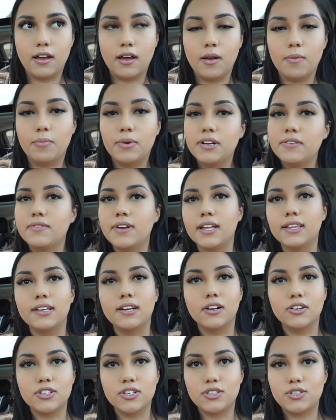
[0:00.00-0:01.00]
but if not, then
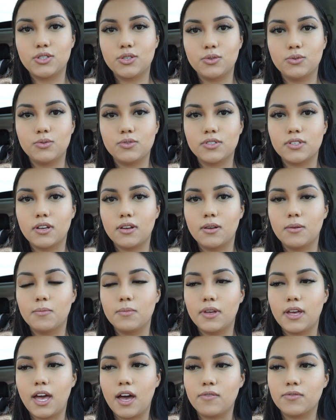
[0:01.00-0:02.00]
I'll just do some
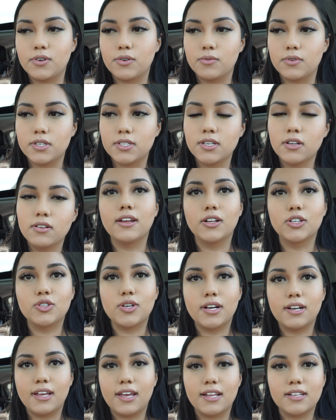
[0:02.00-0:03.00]
after results. I'll
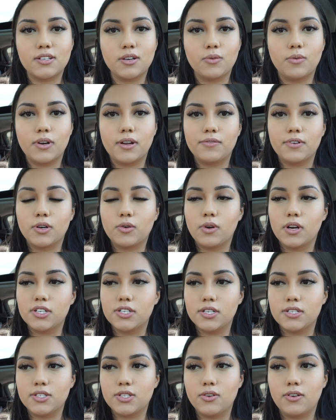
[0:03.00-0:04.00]
try to answer whatever
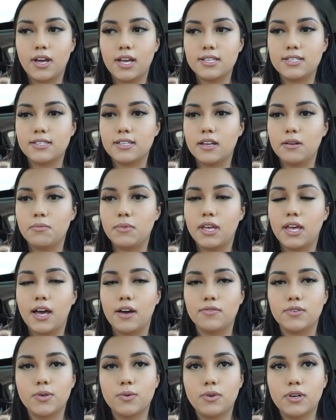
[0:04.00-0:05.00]
questions you guys send me
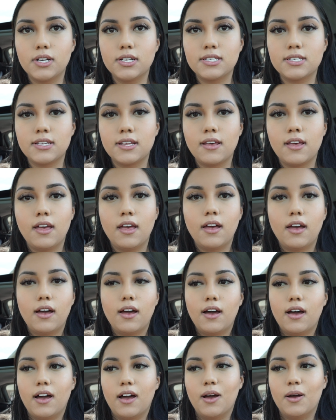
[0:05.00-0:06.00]
afterwards.
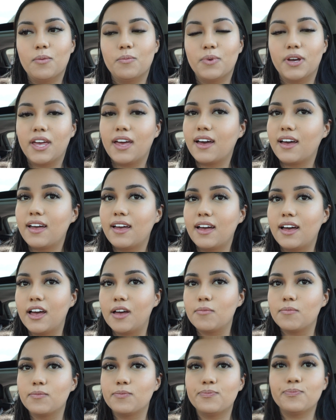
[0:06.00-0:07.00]
But yeah,
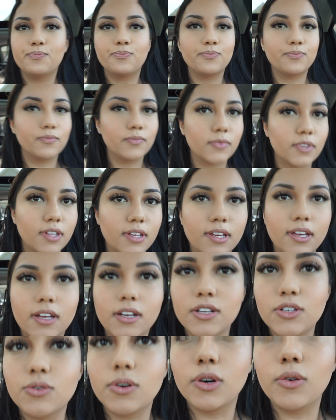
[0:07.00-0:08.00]
I'm
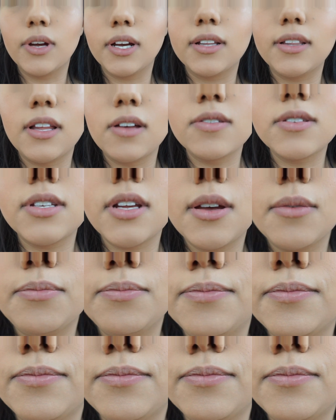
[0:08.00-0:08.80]
gonna do a quick close-up.